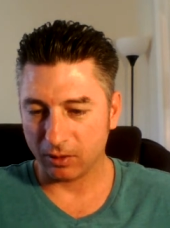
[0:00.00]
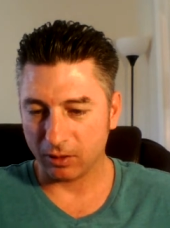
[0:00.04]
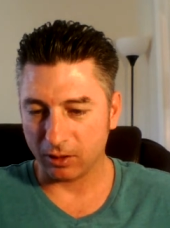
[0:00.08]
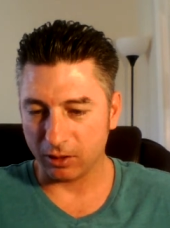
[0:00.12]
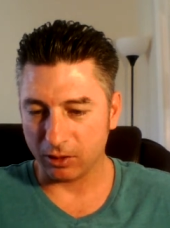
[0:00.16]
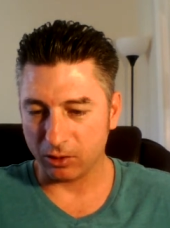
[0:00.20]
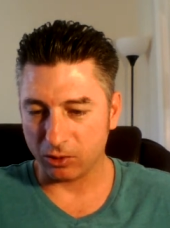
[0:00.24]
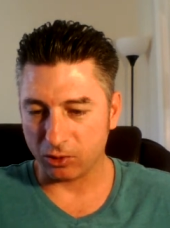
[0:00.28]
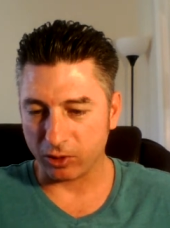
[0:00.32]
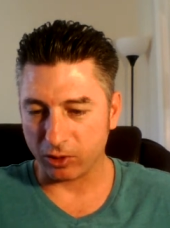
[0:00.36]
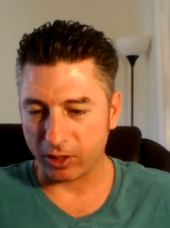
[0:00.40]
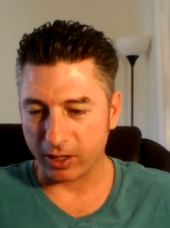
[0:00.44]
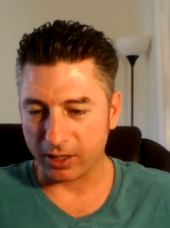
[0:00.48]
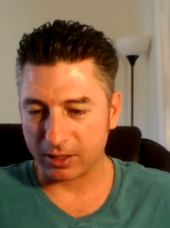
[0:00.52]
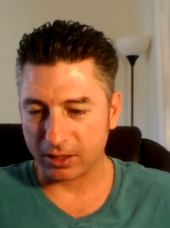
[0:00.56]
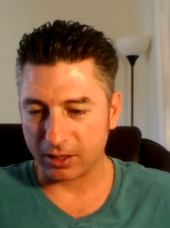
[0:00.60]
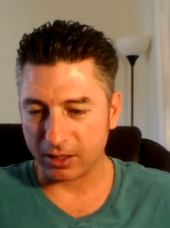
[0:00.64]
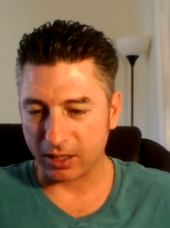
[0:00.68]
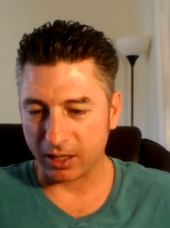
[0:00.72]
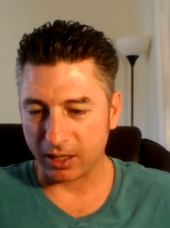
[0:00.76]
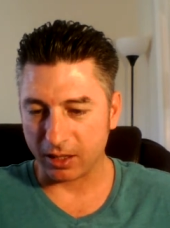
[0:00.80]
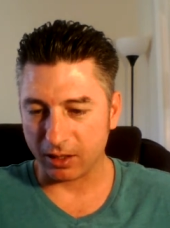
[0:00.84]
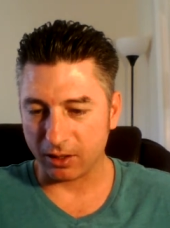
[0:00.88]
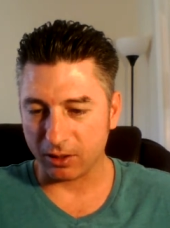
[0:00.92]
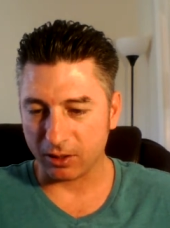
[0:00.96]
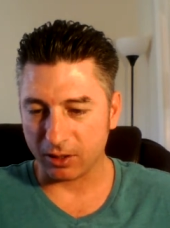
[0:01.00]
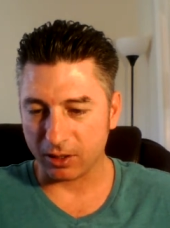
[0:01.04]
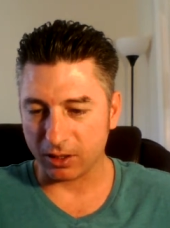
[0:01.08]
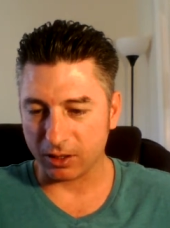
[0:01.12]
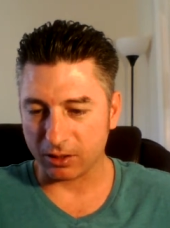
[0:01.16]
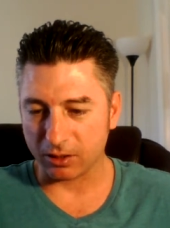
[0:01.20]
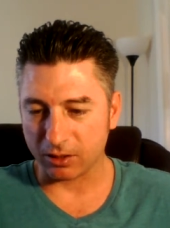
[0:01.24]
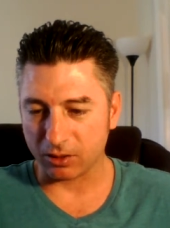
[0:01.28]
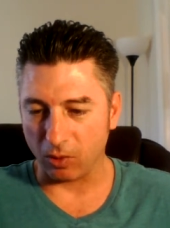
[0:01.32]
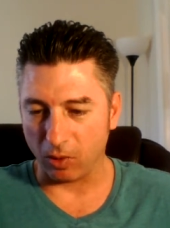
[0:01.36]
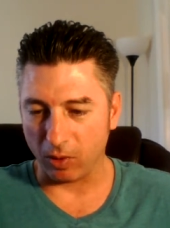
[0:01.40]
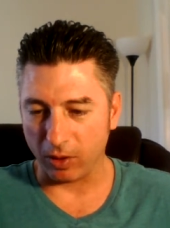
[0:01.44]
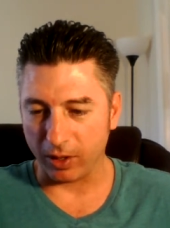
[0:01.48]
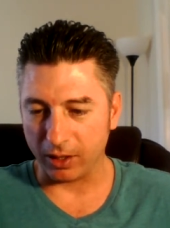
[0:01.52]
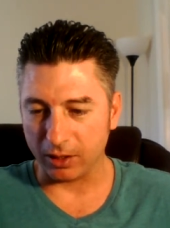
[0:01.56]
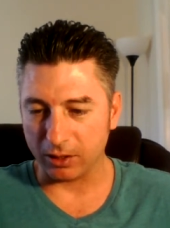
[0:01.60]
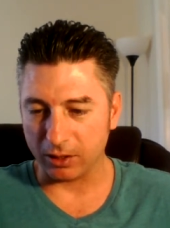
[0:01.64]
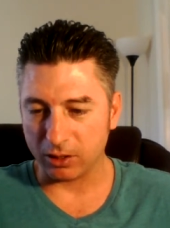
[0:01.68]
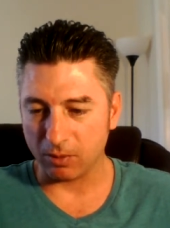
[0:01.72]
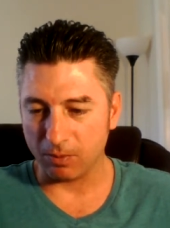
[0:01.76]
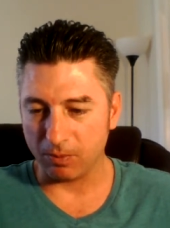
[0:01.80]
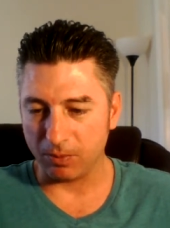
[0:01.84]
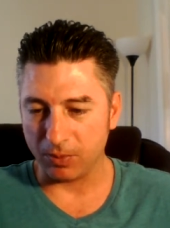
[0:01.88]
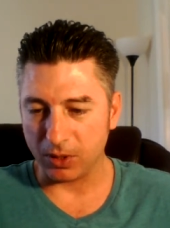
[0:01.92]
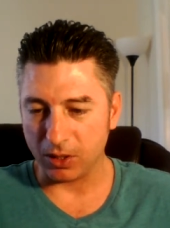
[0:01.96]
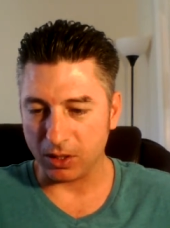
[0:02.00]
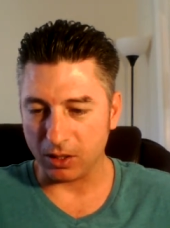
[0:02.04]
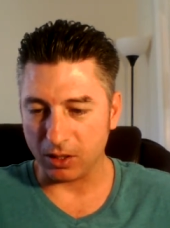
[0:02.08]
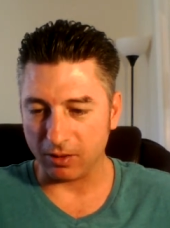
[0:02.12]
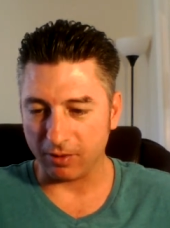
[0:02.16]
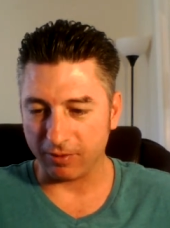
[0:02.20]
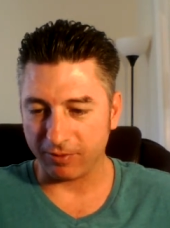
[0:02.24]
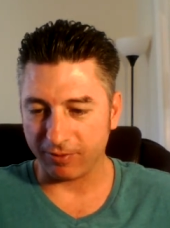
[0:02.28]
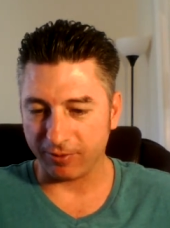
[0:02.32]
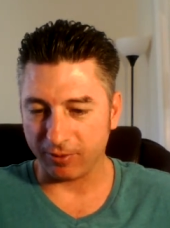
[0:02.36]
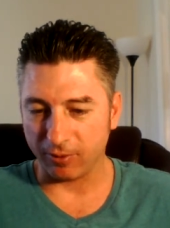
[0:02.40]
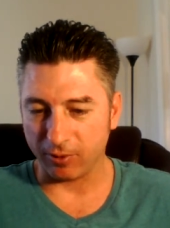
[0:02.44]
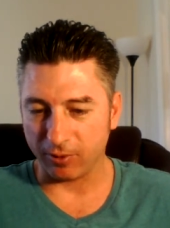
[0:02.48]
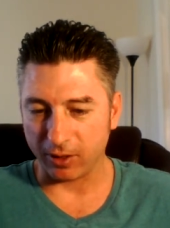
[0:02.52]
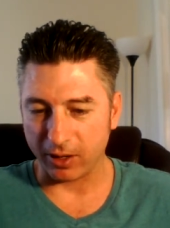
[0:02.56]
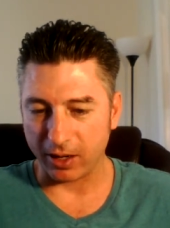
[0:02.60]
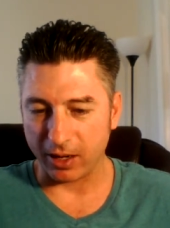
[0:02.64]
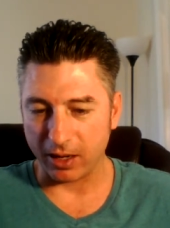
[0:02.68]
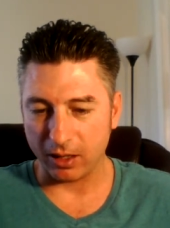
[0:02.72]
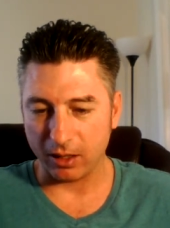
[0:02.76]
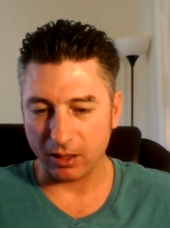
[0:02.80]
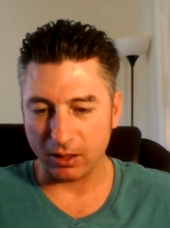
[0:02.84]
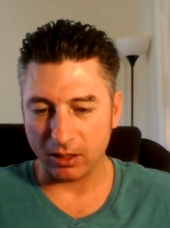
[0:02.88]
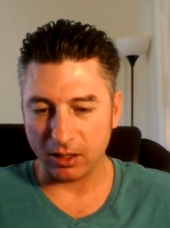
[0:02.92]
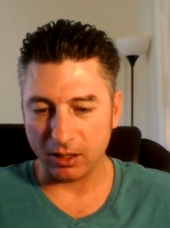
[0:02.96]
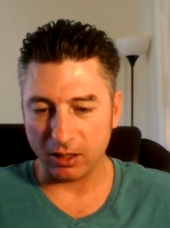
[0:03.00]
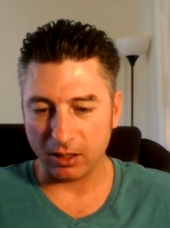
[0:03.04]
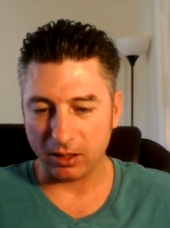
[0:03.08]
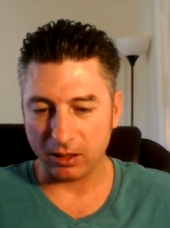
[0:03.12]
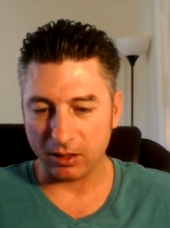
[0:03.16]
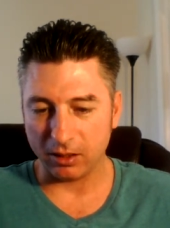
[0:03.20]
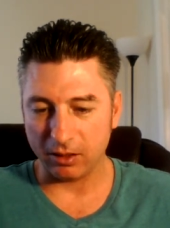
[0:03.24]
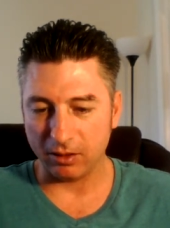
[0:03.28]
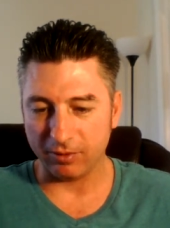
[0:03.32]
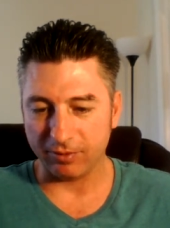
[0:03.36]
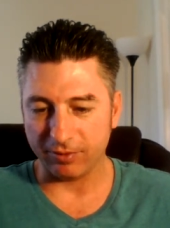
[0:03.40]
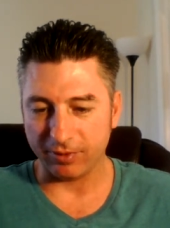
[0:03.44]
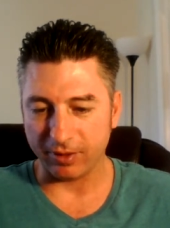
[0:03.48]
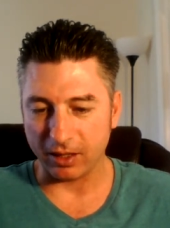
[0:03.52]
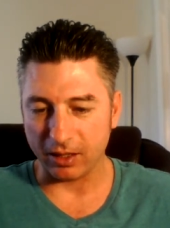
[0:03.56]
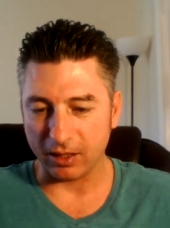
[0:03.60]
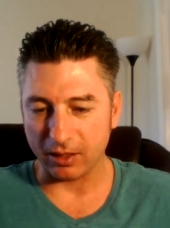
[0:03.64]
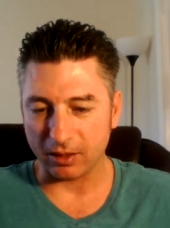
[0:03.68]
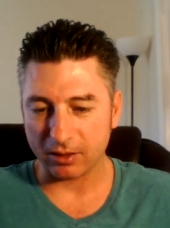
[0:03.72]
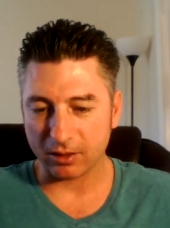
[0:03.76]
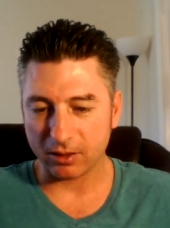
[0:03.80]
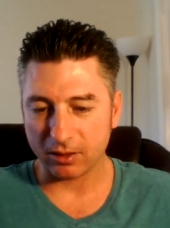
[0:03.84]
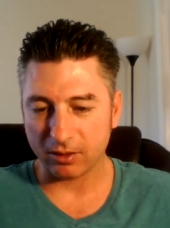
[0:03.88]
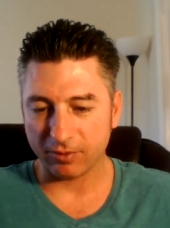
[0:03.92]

the dress standard is going to be for any event.